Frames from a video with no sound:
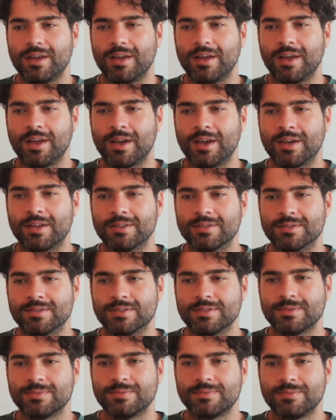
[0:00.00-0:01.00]
and
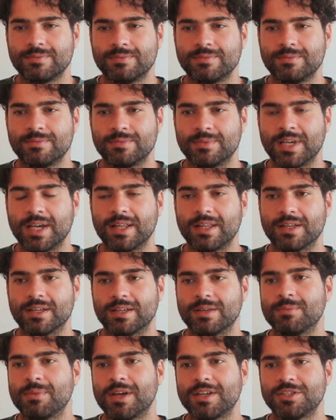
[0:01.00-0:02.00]
yeah, like
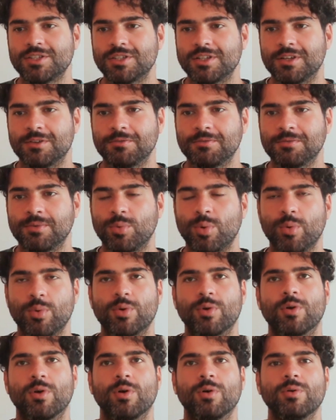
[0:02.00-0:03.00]
imagine if we
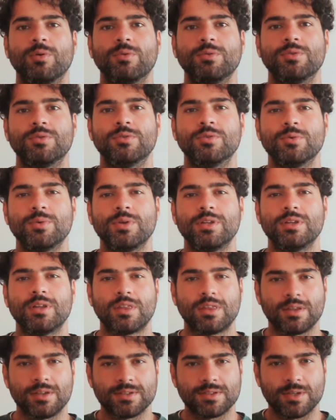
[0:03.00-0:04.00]
were all doing the
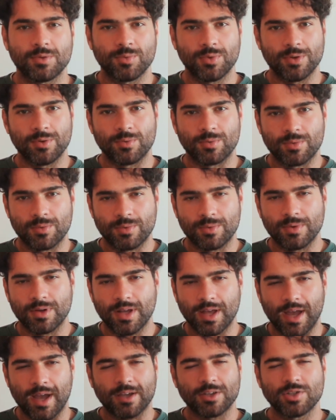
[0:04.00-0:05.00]
things that we
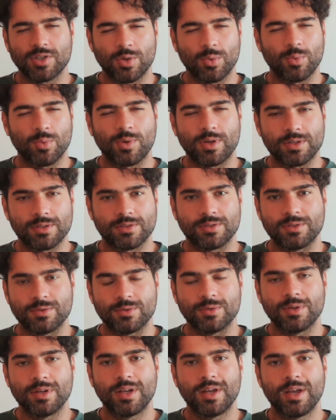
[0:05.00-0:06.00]
actually wanted to do,